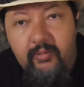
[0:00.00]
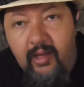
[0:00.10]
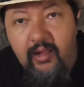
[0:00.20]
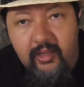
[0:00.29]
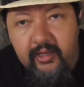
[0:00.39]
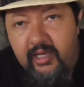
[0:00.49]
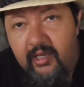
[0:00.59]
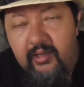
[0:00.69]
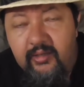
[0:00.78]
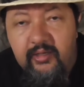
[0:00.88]
Wow,
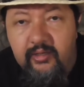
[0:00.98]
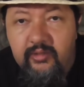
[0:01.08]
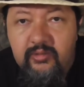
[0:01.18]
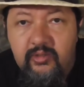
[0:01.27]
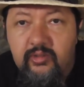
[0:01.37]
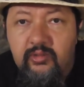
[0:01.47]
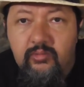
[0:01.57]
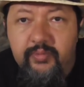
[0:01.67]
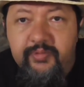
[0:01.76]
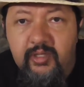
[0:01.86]
okay, you know,
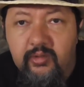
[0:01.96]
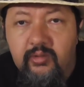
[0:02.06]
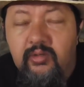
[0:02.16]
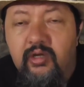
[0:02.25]
cool, whoop-de-doo.